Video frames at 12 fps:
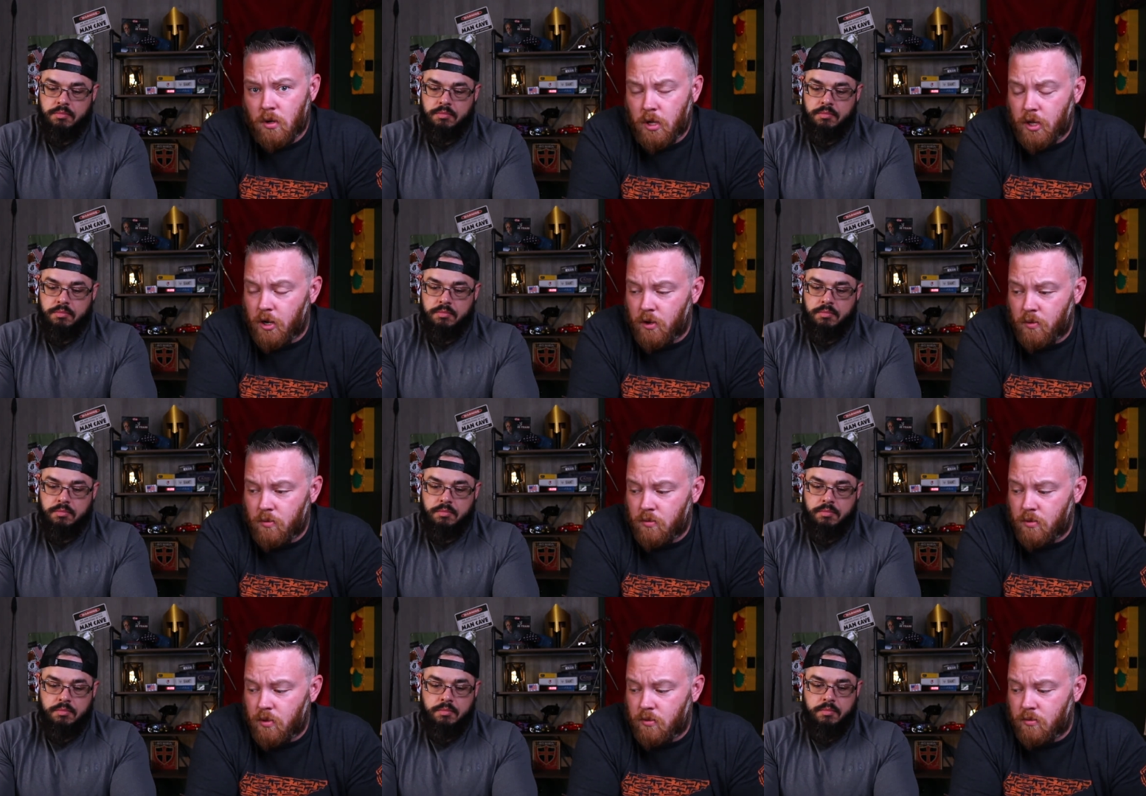Speaker 1: you know,
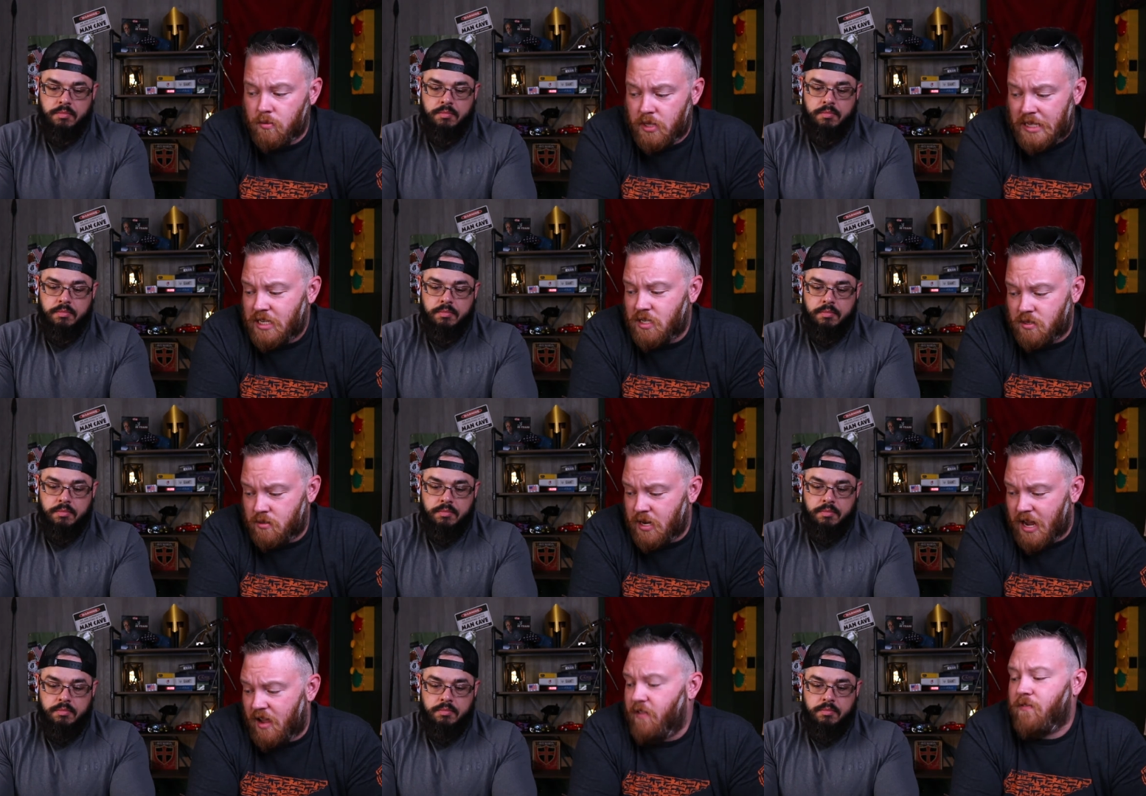this
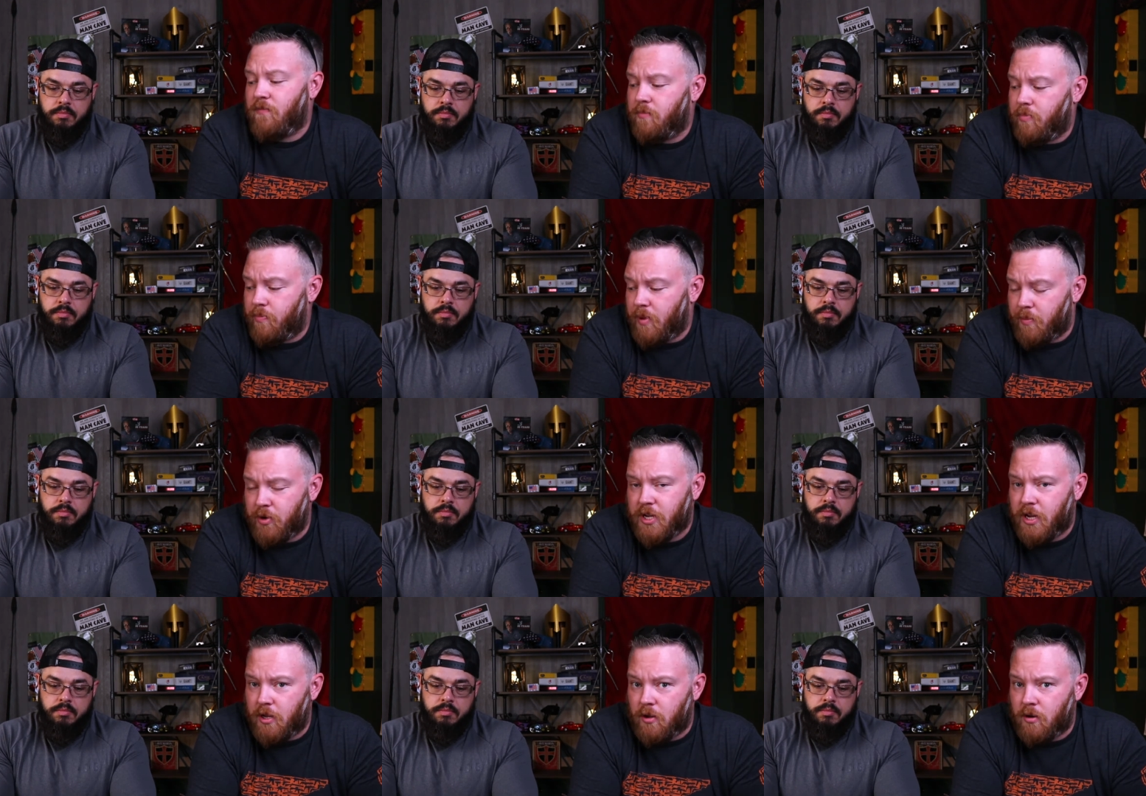knife in
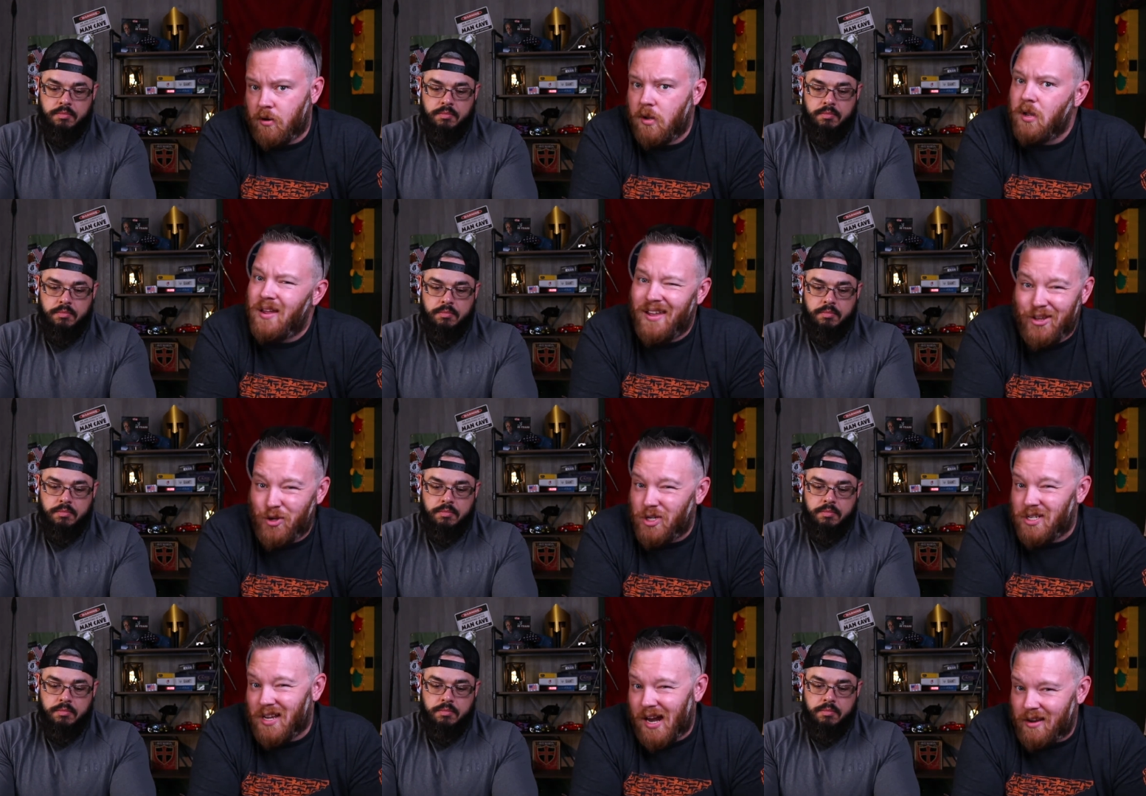particular, and you
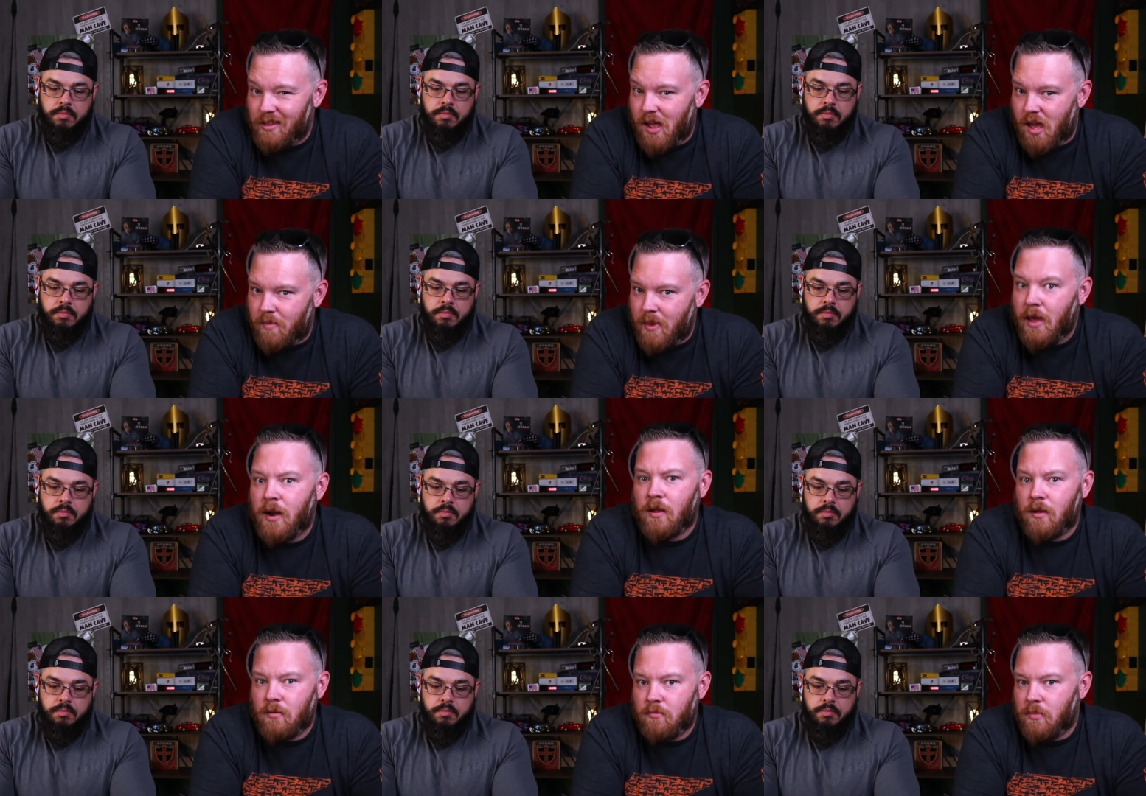just like the
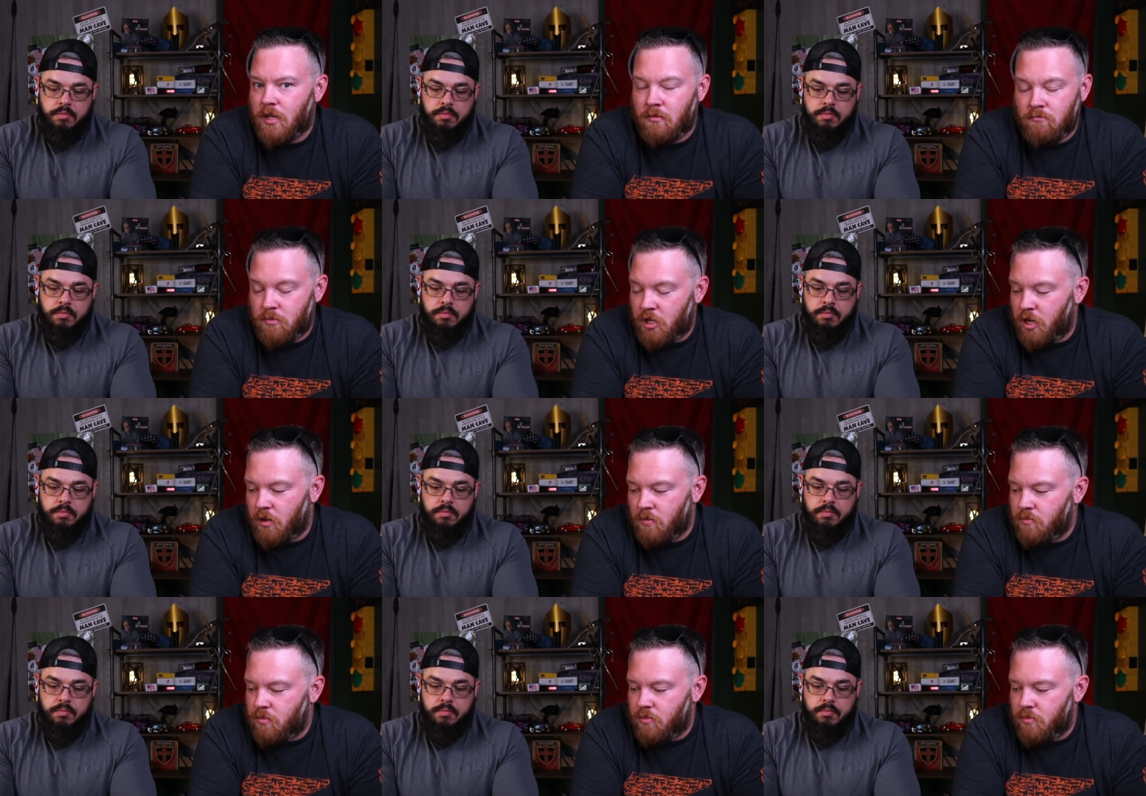automatic, and you know,